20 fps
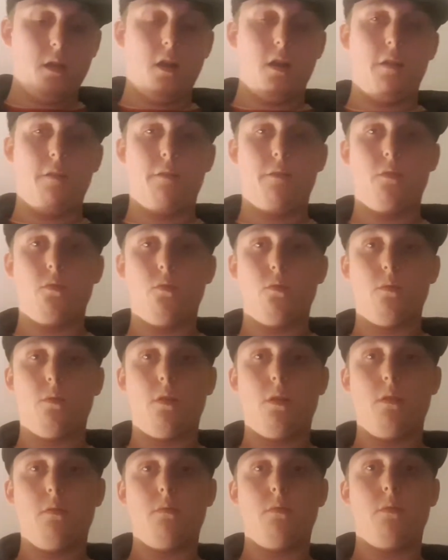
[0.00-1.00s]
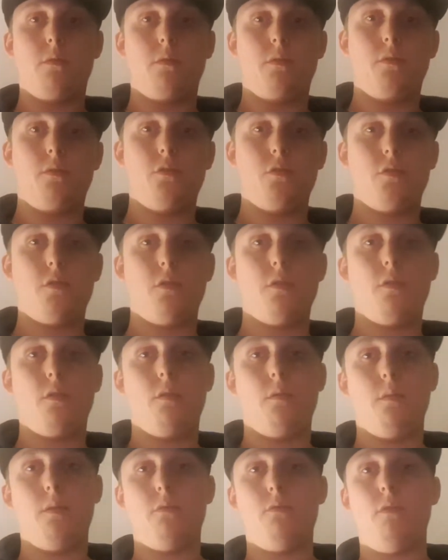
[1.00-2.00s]
I thought I would show
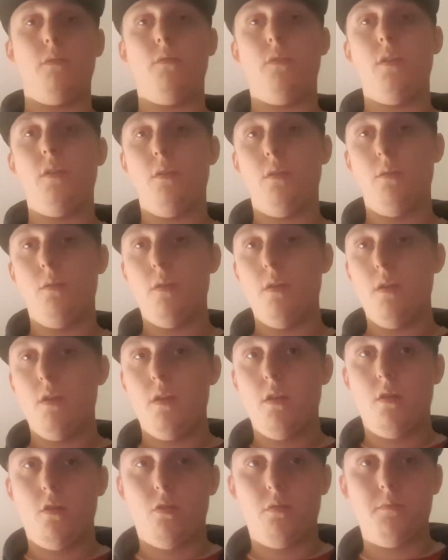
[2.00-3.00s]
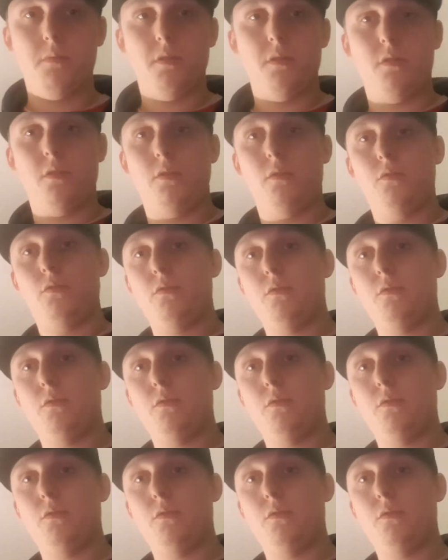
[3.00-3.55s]
you a review on my new